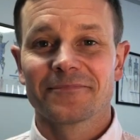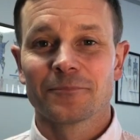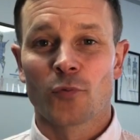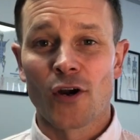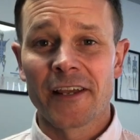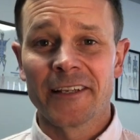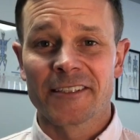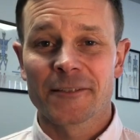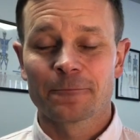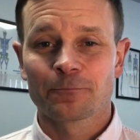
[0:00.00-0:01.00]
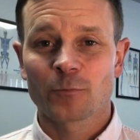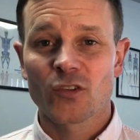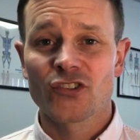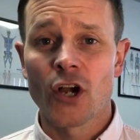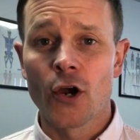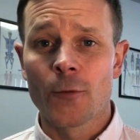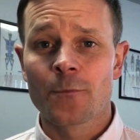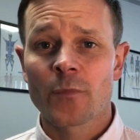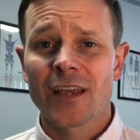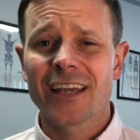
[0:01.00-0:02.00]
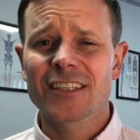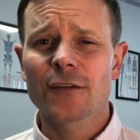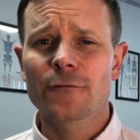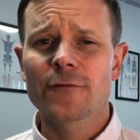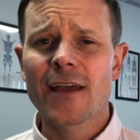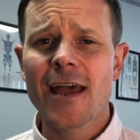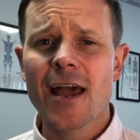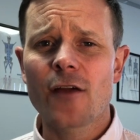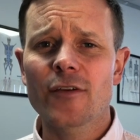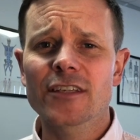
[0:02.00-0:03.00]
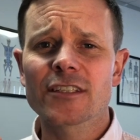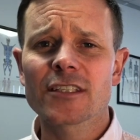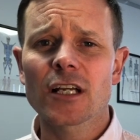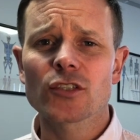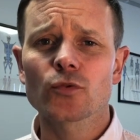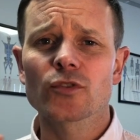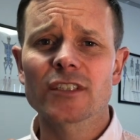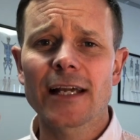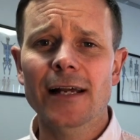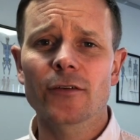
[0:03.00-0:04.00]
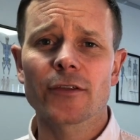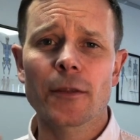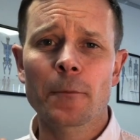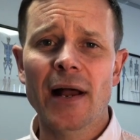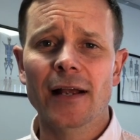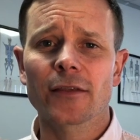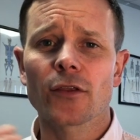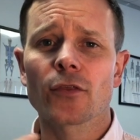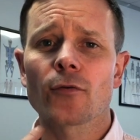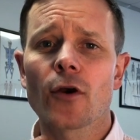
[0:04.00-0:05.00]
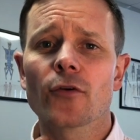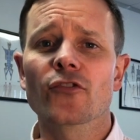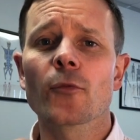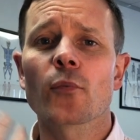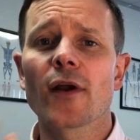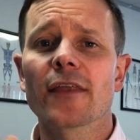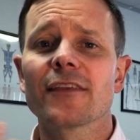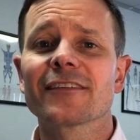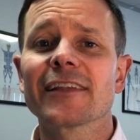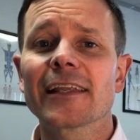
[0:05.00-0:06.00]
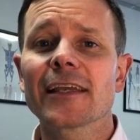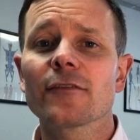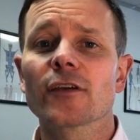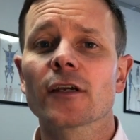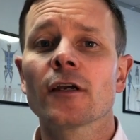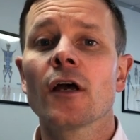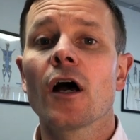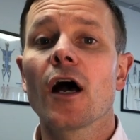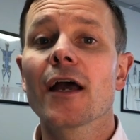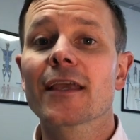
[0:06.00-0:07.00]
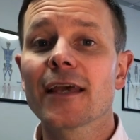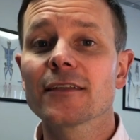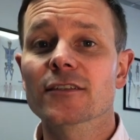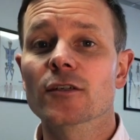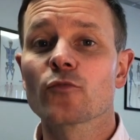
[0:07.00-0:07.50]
Brilliant. So, It's a very subtle sound at the back of the throat as the breath is leaving against some